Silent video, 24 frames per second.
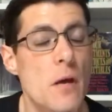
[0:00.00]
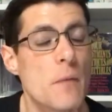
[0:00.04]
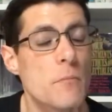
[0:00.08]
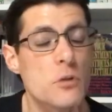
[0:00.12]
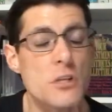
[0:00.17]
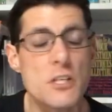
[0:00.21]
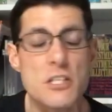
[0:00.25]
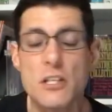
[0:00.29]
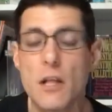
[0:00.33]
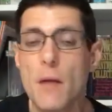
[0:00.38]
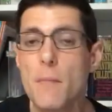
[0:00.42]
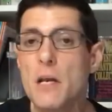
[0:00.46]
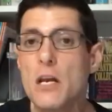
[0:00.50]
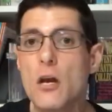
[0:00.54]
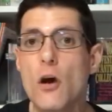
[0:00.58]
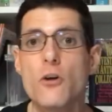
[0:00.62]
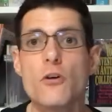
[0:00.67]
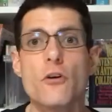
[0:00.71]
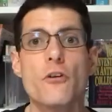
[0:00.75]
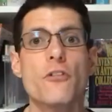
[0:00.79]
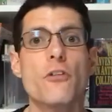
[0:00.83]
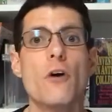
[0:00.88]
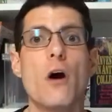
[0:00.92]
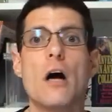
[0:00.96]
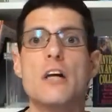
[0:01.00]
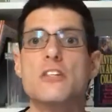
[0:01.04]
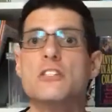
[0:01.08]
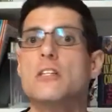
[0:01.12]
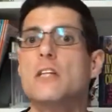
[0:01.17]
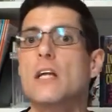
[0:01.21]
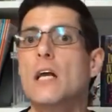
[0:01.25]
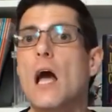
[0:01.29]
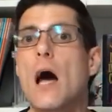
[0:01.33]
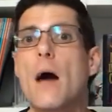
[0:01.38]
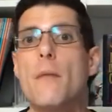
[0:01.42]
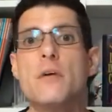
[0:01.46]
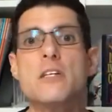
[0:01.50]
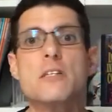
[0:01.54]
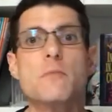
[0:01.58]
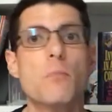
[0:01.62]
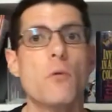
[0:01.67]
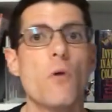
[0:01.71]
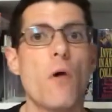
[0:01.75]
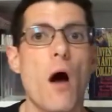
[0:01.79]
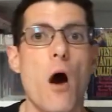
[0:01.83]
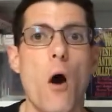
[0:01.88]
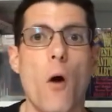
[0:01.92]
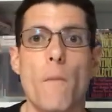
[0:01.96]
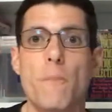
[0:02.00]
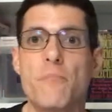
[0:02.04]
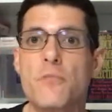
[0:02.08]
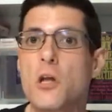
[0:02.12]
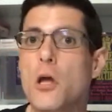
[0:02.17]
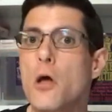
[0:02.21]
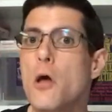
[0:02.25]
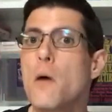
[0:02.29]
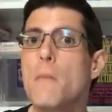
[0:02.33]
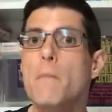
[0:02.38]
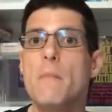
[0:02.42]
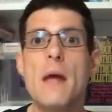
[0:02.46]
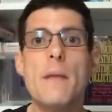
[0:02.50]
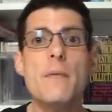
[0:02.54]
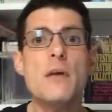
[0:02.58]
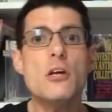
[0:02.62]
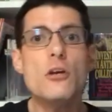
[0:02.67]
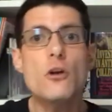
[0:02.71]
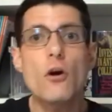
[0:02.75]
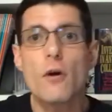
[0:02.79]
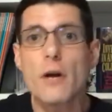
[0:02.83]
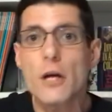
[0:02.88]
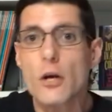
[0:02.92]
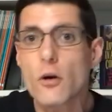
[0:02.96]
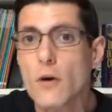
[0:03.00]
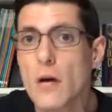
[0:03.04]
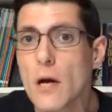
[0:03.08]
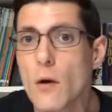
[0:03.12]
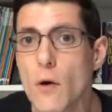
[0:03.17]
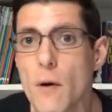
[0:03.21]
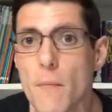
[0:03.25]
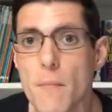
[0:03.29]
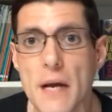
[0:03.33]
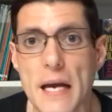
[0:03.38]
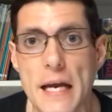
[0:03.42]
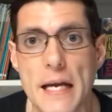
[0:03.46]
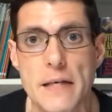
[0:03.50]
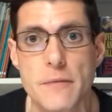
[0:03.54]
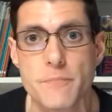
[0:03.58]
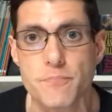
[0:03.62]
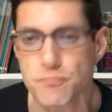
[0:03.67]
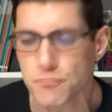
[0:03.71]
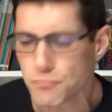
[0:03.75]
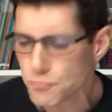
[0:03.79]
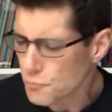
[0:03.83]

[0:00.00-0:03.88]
Please let me know your thoughts in the comments below. Maybe you don't agree with me.